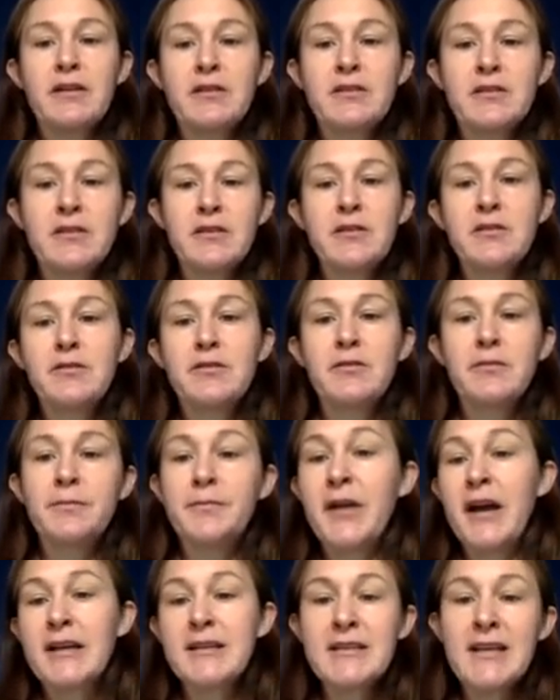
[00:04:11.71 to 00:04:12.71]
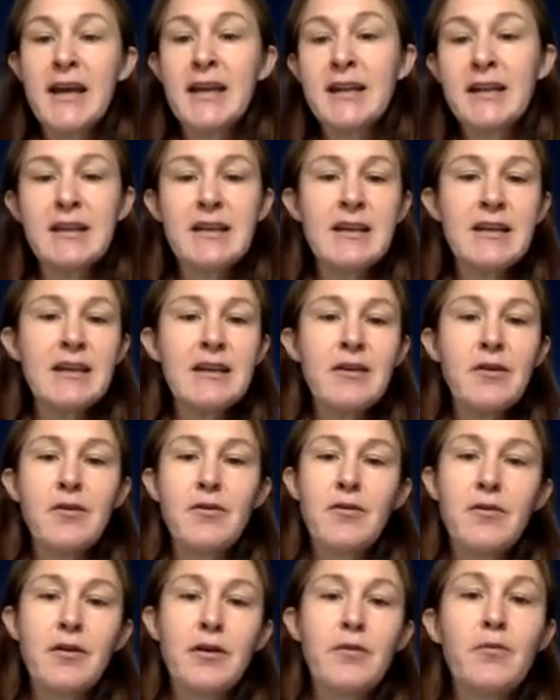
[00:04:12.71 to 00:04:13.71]
So identity
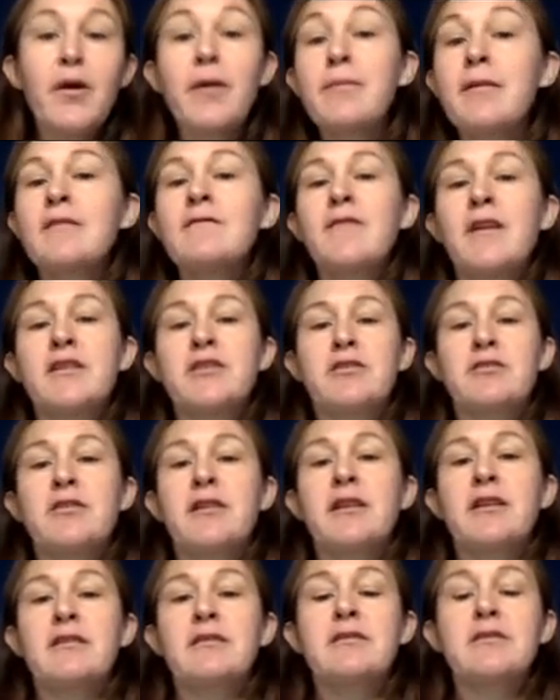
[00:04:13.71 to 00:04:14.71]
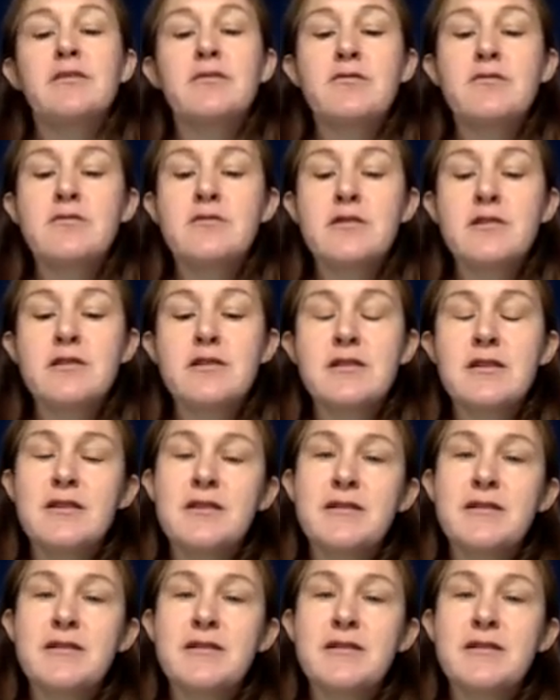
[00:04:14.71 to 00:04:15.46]
or women veterans or